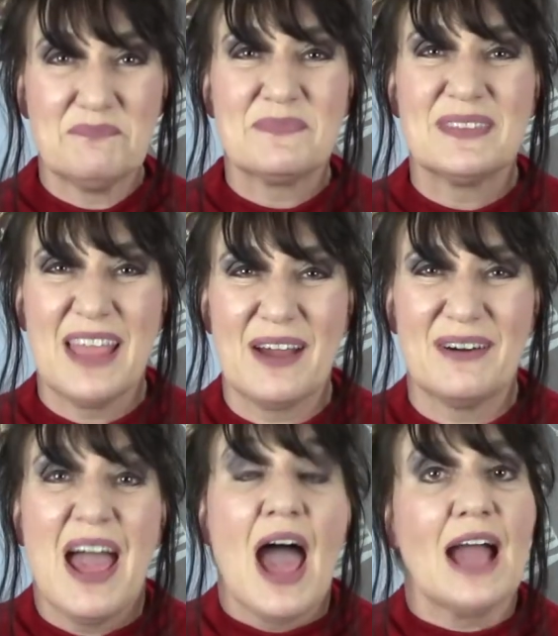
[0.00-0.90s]
Now,
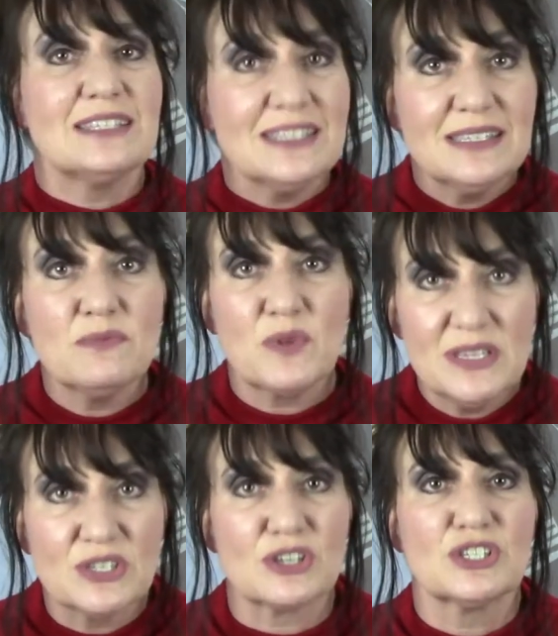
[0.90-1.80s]
I did some
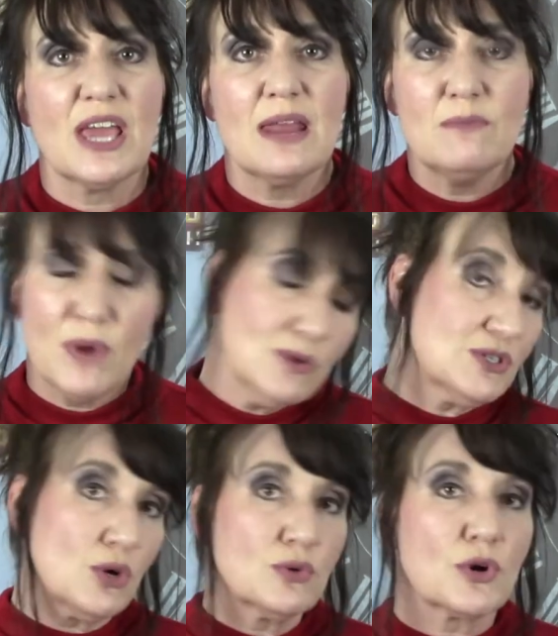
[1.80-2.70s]
research, and most
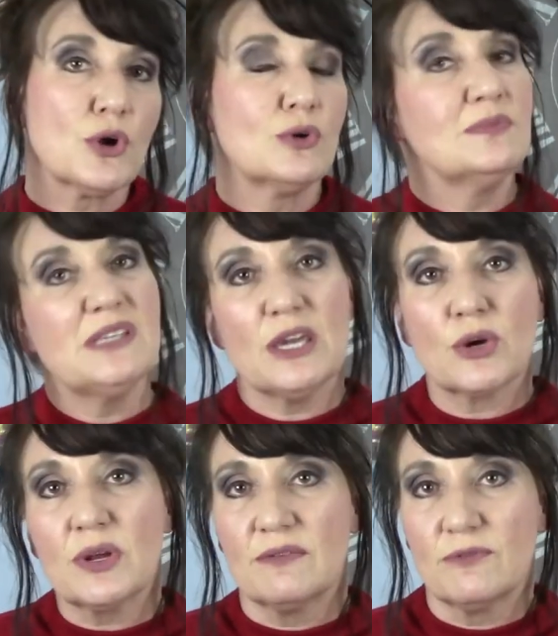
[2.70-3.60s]
older homes here
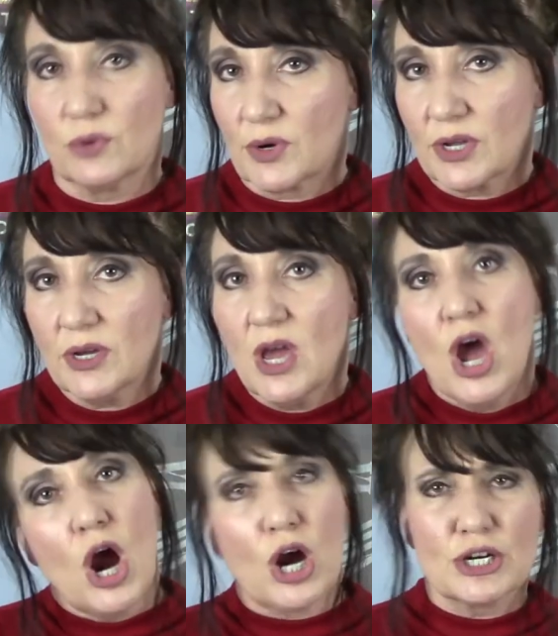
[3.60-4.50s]
in Florida
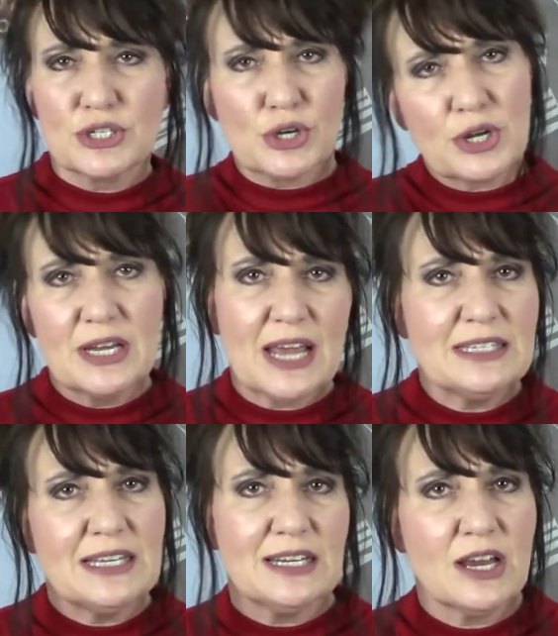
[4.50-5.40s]
are circa
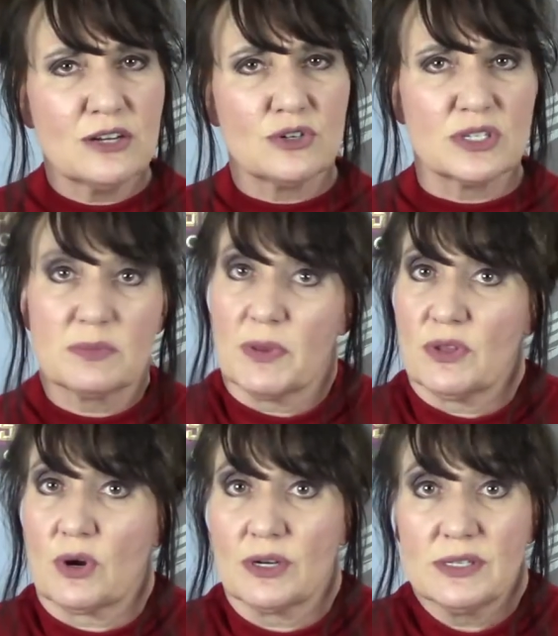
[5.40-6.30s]
1900s, but
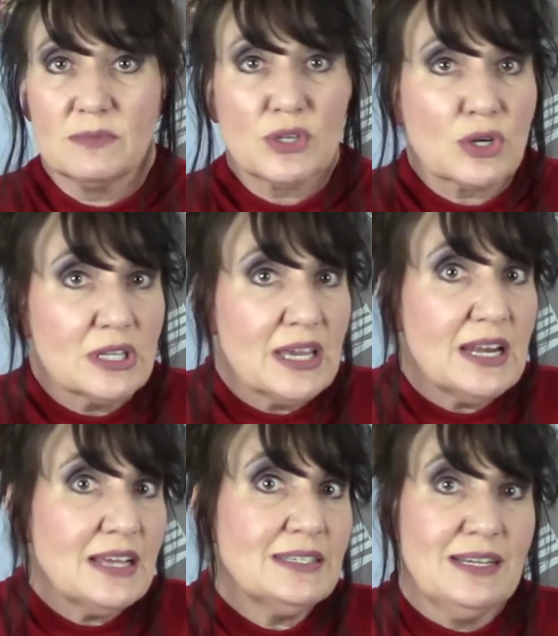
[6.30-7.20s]
there are some circa late
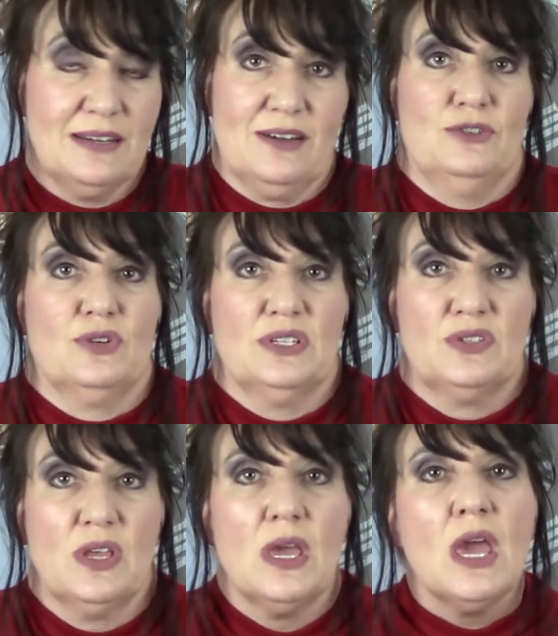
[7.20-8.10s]
1800s.
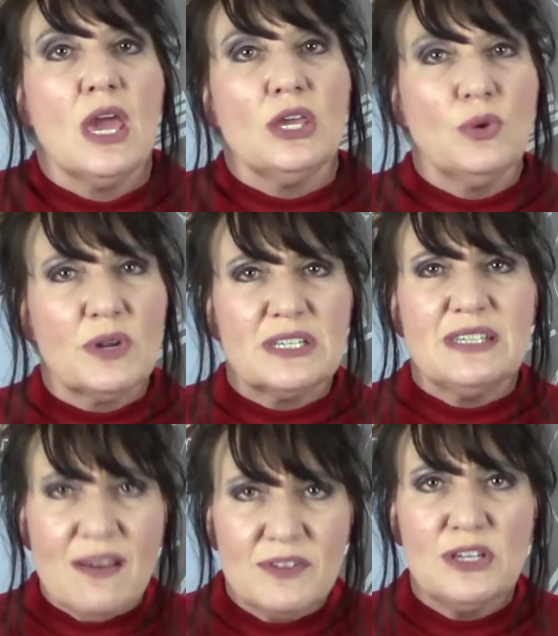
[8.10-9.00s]
You want to
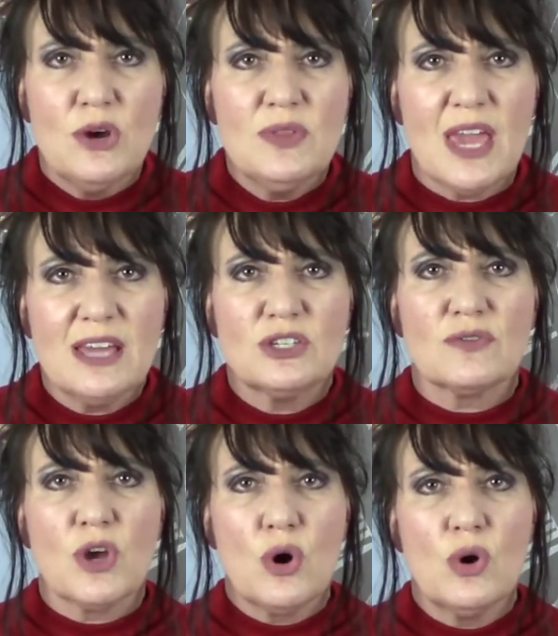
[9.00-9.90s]
definitely know the age of
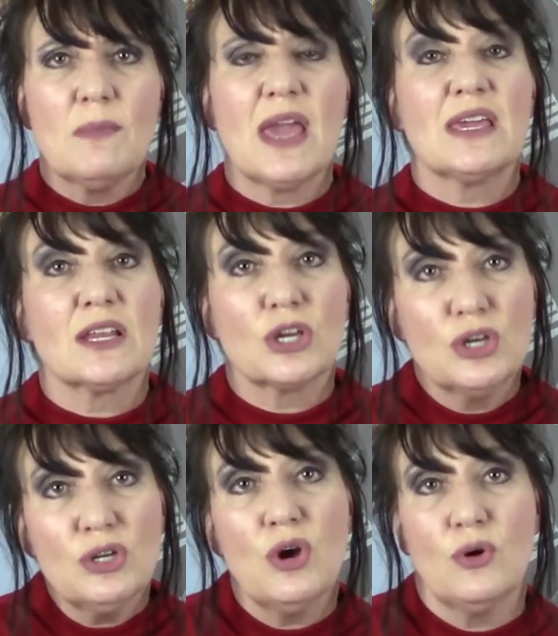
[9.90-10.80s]
the home and get a
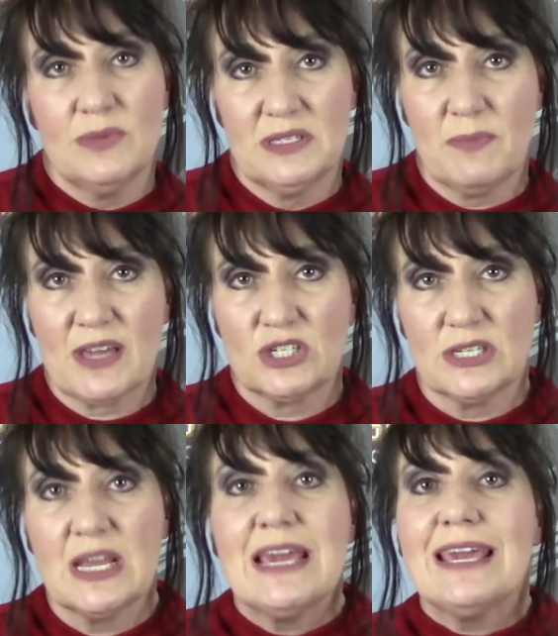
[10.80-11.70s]
good home
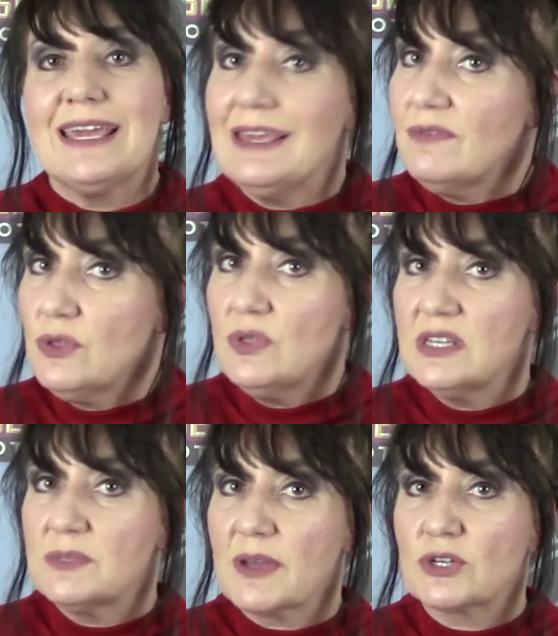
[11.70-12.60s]
inspection, even though the
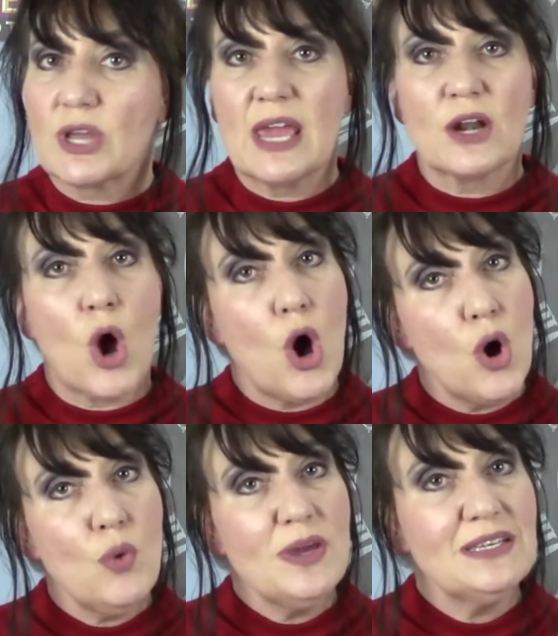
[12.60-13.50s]
inspector can't
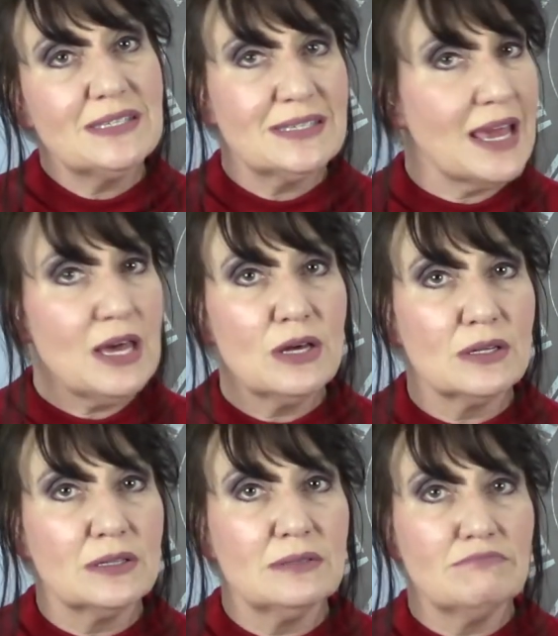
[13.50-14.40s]
always
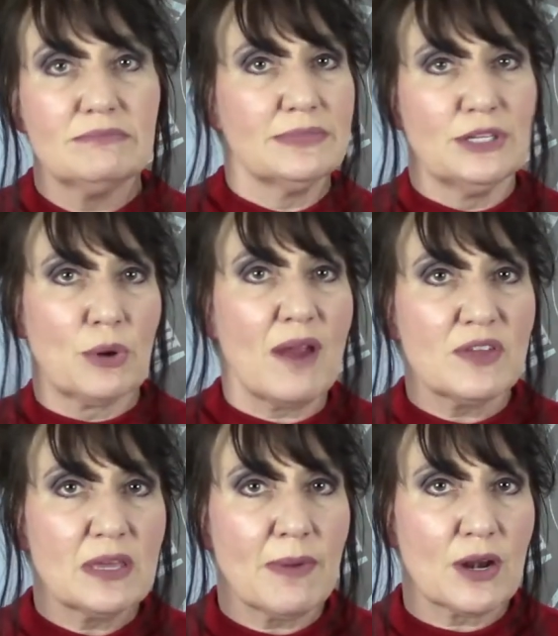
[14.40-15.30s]
tell,
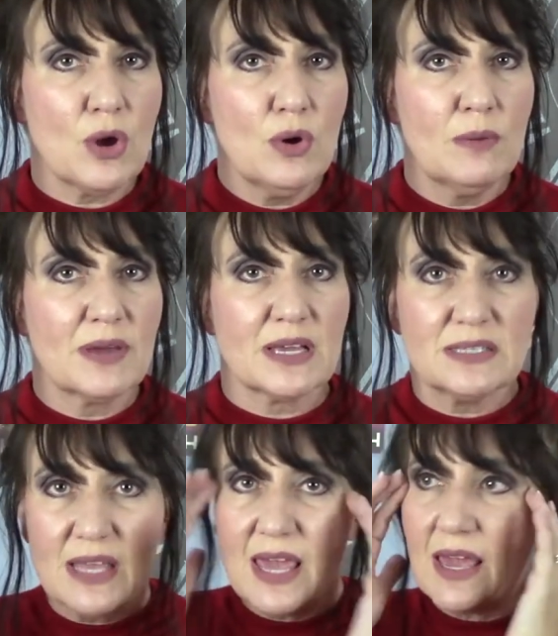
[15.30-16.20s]
everything about a home because
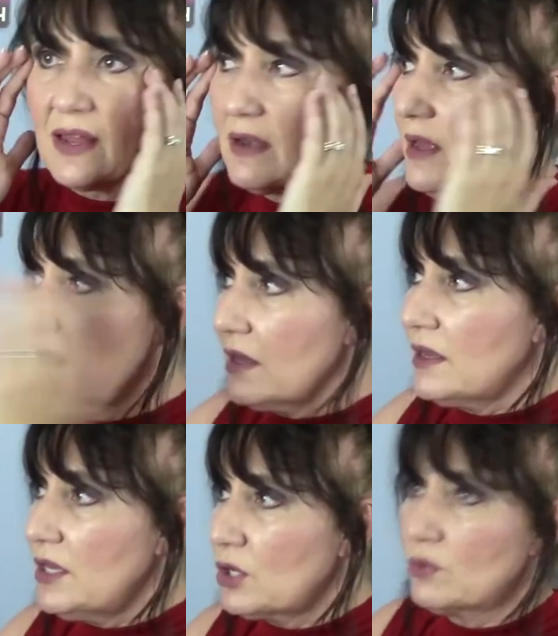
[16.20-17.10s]
they can't,
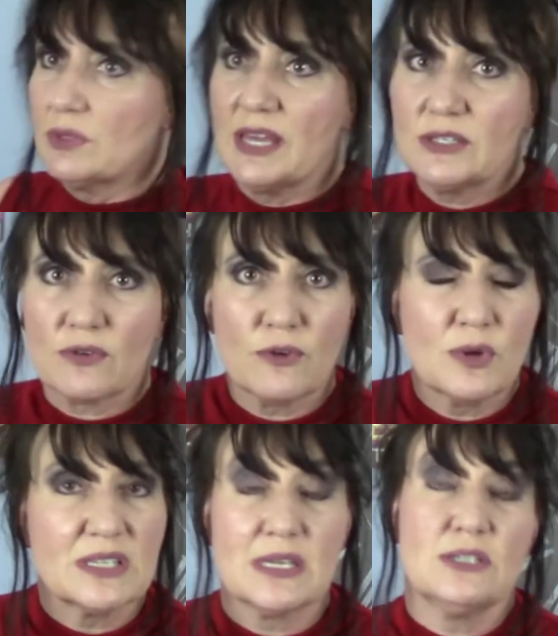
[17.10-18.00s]
laser
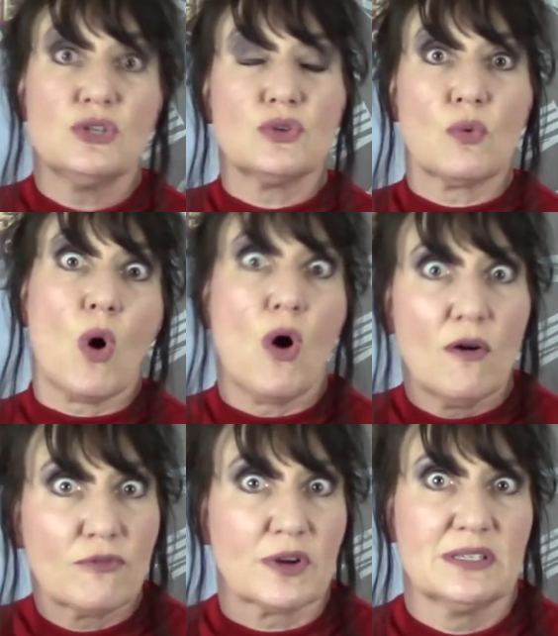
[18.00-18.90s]
focus into the wall,
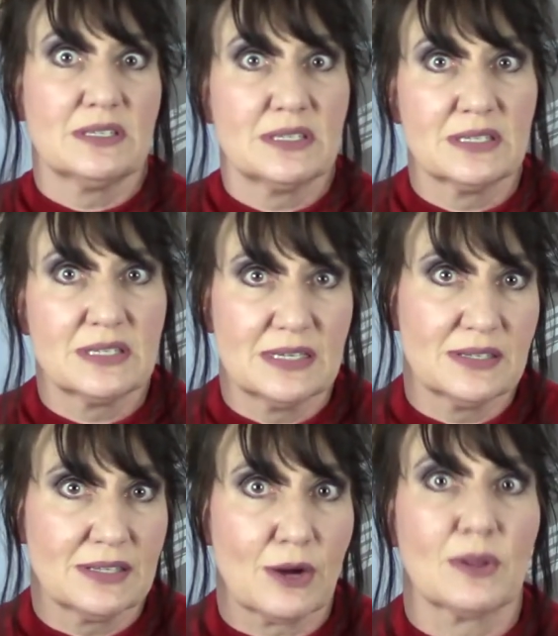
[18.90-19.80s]
for instance,
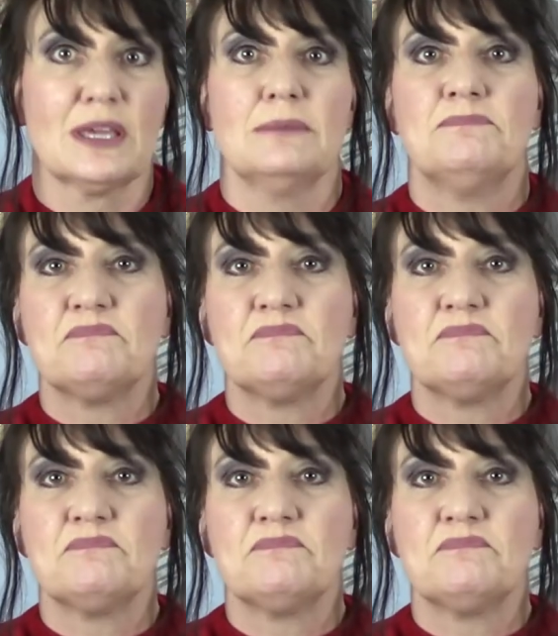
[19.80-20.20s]
necessarily.